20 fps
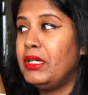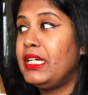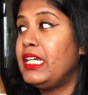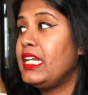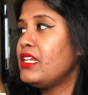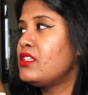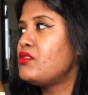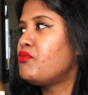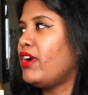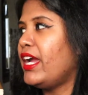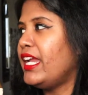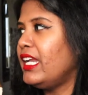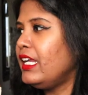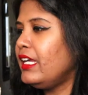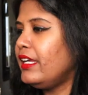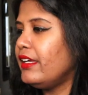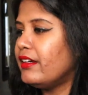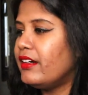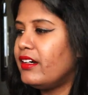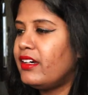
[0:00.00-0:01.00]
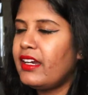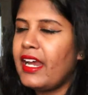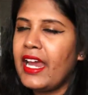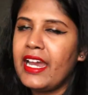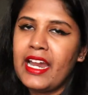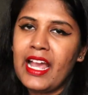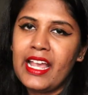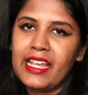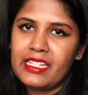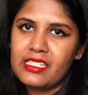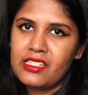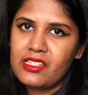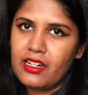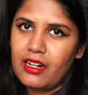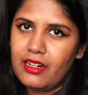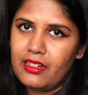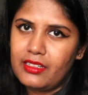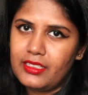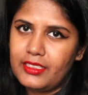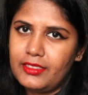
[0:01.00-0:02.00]
But it's finally here and I can
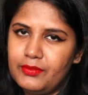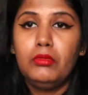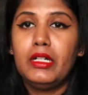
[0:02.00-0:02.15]
start.